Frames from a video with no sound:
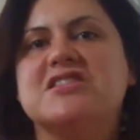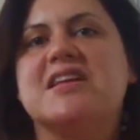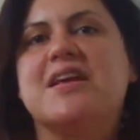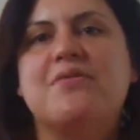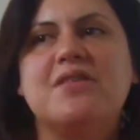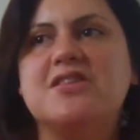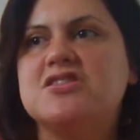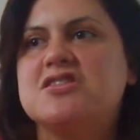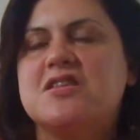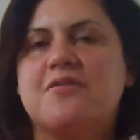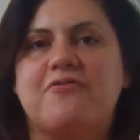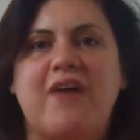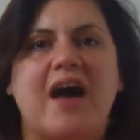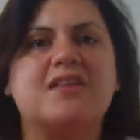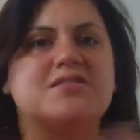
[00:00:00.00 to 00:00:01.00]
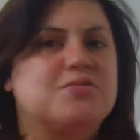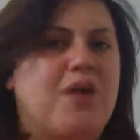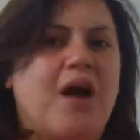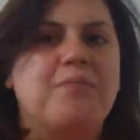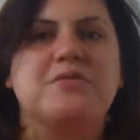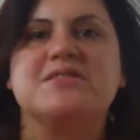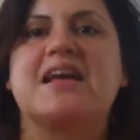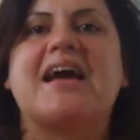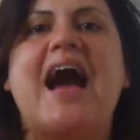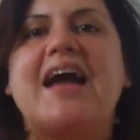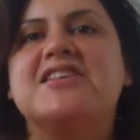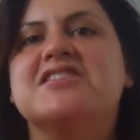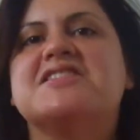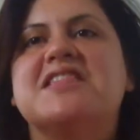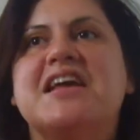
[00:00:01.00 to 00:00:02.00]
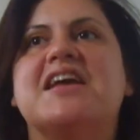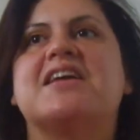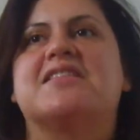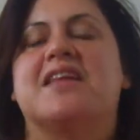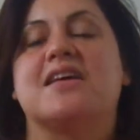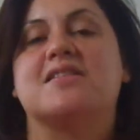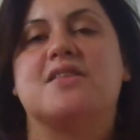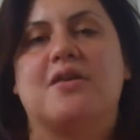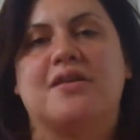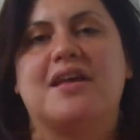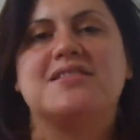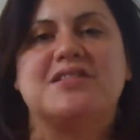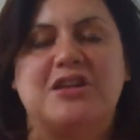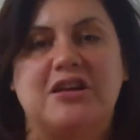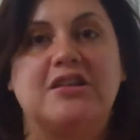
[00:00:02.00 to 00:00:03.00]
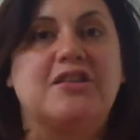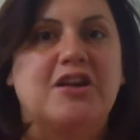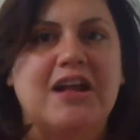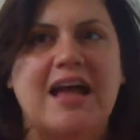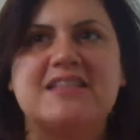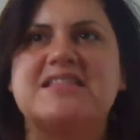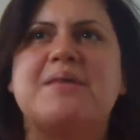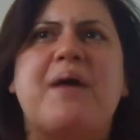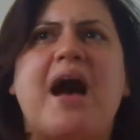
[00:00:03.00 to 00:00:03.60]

even as Fox Ramos, like, I just think that's their last name.